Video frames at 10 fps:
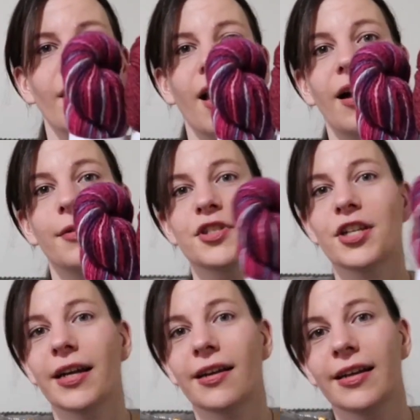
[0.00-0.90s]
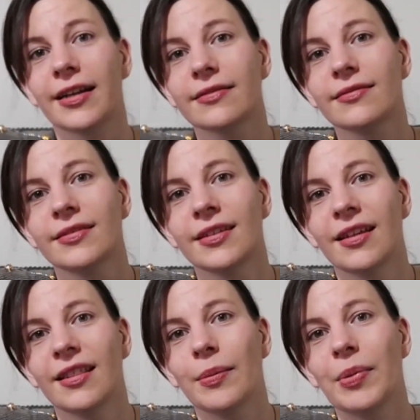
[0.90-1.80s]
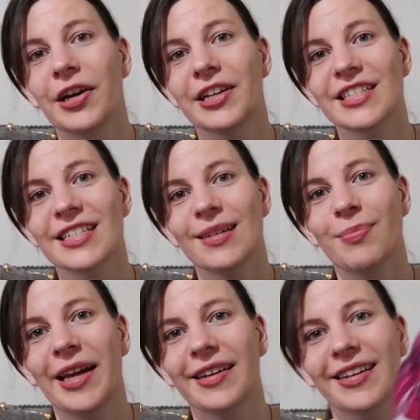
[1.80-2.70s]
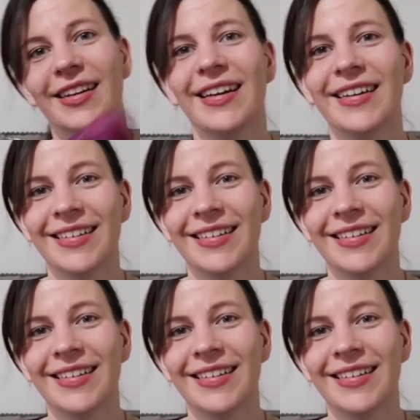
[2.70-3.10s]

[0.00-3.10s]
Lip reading: I was channeling the burgundy pink